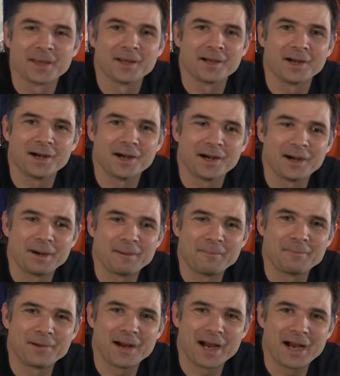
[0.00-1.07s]
and
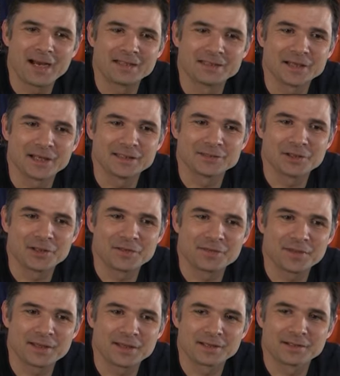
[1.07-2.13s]
I don't
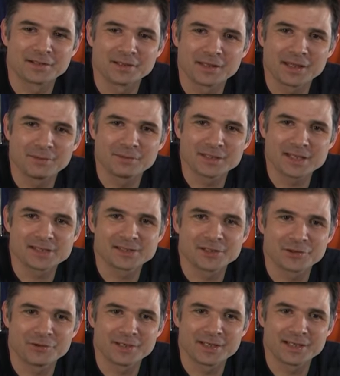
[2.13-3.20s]
think they were
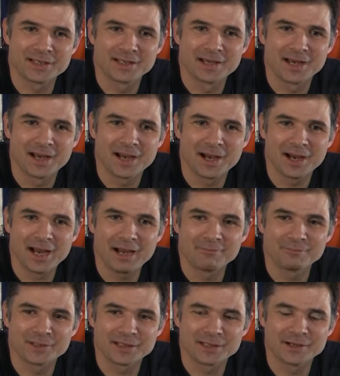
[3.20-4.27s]
necessarily
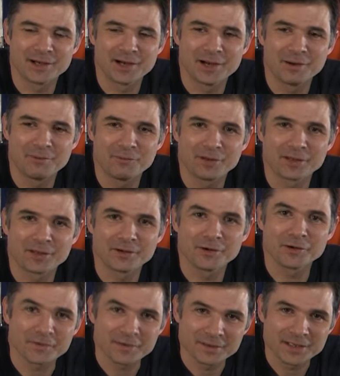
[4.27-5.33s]
happening when a lot
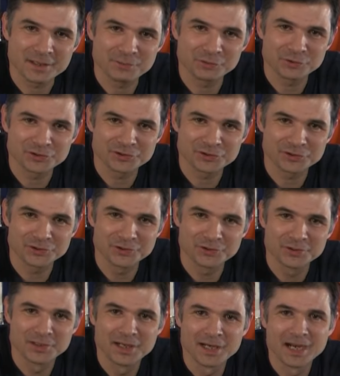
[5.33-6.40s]
of the team were at school,
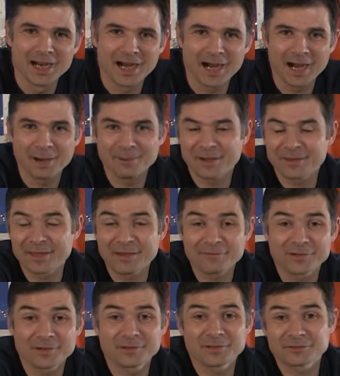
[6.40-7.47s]
and they've
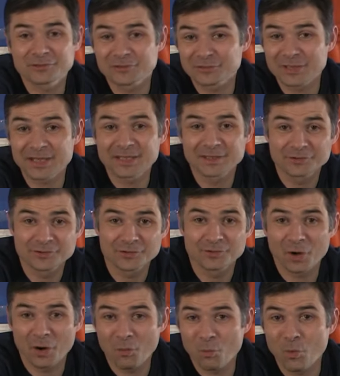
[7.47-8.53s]
sort of taken a sort of
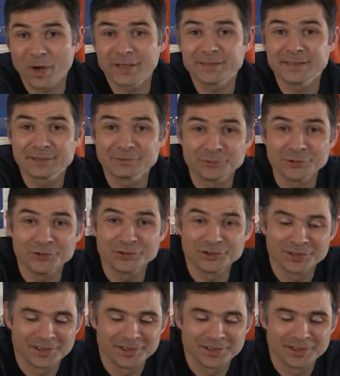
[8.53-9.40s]
a winding route